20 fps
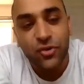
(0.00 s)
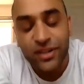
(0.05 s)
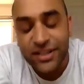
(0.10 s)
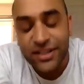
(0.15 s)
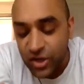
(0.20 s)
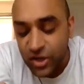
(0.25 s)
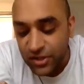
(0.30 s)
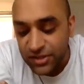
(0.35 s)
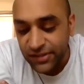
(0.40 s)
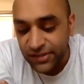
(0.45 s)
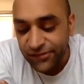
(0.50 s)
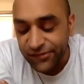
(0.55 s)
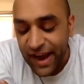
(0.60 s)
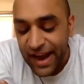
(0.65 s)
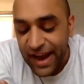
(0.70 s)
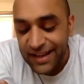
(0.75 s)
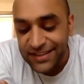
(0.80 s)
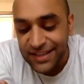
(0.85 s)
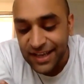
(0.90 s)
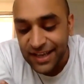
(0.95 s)
there's lots of
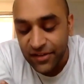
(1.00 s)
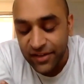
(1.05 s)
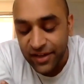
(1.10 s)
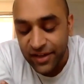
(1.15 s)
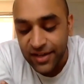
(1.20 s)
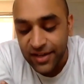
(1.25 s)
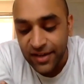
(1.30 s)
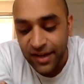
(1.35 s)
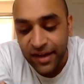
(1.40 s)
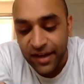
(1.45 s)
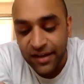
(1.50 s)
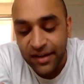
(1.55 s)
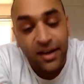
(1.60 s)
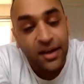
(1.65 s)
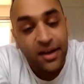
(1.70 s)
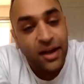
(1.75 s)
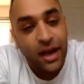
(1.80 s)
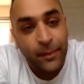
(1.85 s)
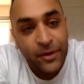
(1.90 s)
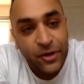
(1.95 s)
fans out there. Like,
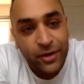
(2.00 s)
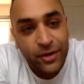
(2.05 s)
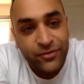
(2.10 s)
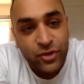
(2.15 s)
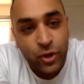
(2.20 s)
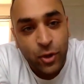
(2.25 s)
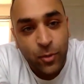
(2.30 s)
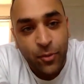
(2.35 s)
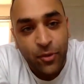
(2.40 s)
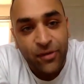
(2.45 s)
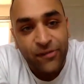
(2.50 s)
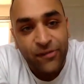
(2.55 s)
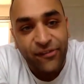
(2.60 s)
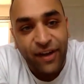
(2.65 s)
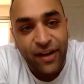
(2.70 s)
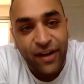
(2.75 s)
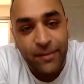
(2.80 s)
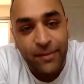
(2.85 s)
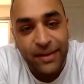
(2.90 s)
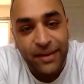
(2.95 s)
I mean, you have
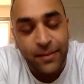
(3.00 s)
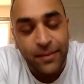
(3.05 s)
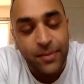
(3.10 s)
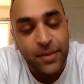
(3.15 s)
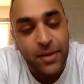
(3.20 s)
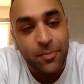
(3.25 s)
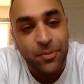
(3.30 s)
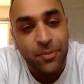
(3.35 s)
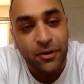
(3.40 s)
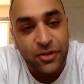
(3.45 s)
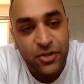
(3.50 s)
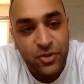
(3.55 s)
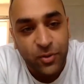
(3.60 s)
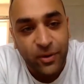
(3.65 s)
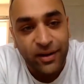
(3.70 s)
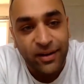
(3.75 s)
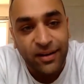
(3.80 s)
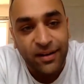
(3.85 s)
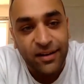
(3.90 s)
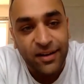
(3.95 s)
2.5 million people on
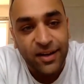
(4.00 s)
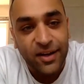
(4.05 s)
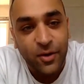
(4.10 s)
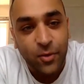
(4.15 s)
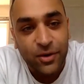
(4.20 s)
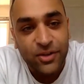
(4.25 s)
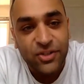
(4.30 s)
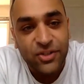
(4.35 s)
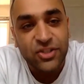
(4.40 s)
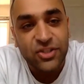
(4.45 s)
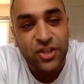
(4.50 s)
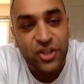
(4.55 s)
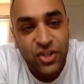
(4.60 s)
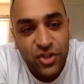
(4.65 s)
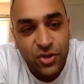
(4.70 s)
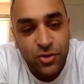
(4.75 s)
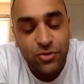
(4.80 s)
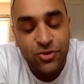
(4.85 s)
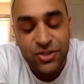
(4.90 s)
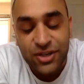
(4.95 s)
Twitter, which is a
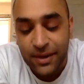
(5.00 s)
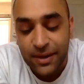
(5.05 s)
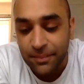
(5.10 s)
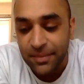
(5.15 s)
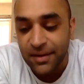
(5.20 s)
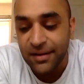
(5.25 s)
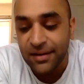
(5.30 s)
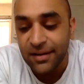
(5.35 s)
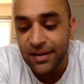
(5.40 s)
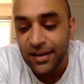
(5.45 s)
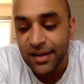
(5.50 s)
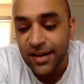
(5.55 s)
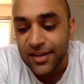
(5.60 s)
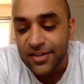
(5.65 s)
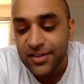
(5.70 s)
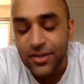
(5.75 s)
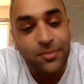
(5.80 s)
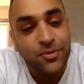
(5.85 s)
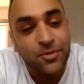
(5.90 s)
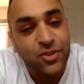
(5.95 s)
huge number.
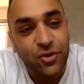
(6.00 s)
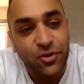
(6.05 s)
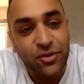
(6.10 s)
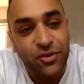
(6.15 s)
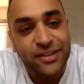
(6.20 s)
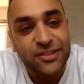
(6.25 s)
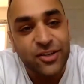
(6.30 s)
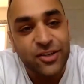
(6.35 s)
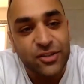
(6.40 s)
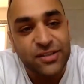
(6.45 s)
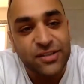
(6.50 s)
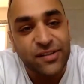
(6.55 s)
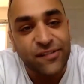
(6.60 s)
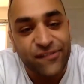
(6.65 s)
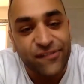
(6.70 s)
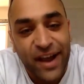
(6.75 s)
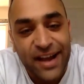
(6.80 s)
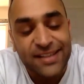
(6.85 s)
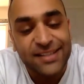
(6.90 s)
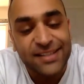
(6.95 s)
So I'm sure there's lots of
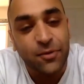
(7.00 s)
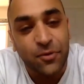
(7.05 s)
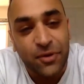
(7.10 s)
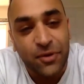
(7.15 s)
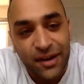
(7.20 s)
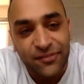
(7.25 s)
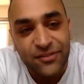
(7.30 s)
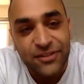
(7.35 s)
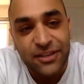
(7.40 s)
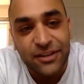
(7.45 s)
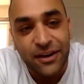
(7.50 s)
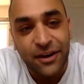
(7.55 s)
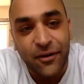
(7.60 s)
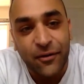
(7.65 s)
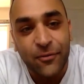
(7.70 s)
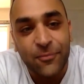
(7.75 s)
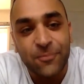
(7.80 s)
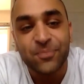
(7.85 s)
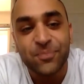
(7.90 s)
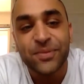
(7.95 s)
fans that would love to
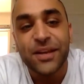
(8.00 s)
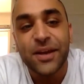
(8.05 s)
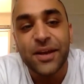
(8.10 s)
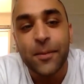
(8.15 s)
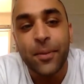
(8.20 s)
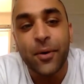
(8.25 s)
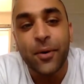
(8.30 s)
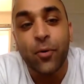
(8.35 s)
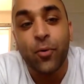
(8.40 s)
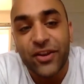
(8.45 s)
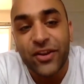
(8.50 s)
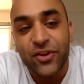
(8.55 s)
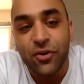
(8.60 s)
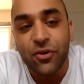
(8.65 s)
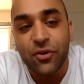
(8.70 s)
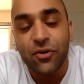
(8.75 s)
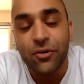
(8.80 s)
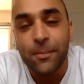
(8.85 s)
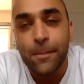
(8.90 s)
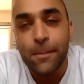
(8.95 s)
know. But when
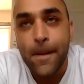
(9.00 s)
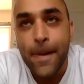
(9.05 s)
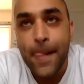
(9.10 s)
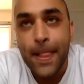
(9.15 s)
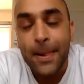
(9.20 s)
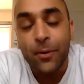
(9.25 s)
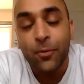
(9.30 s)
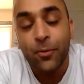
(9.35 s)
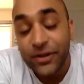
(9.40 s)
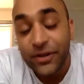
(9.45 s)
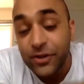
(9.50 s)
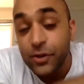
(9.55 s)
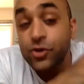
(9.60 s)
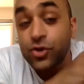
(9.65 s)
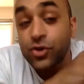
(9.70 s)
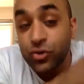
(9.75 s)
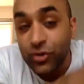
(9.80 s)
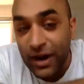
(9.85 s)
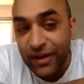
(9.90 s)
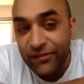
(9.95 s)
you
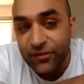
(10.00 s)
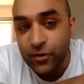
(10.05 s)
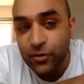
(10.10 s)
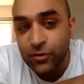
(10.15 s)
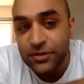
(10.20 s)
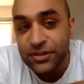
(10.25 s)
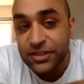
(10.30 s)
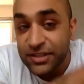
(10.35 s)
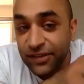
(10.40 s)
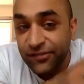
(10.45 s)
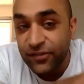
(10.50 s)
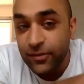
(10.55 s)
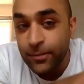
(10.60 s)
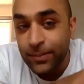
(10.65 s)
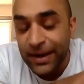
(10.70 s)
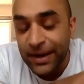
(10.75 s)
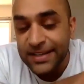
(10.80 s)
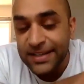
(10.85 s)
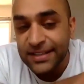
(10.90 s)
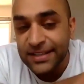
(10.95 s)
travel to different
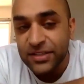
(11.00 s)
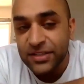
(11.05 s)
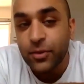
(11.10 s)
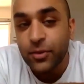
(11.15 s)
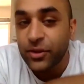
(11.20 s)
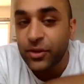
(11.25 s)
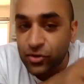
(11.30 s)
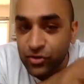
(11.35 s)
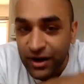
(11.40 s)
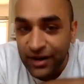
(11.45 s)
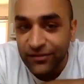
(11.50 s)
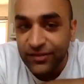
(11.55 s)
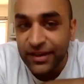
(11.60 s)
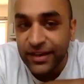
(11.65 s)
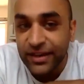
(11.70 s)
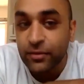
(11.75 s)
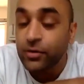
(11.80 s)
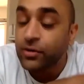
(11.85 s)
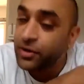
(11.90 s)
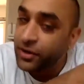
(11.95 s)
places, when you're
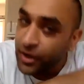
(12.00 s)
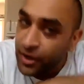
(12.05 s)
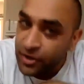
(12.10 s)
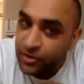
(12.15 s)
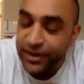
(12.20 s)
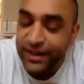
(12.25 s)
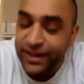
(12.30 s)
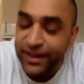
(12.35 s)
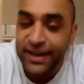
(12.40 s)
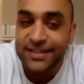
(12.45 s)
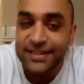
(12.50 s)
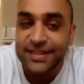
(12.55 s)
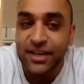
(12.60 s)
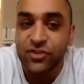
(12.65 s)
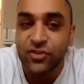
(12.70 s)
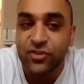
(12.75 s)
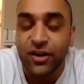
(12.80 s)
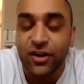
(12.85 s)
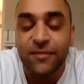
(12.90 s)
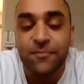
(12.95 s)
traveling, cricket,
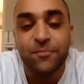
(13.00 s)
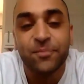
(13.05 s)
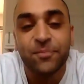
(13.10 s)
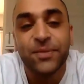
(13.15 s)
etc.,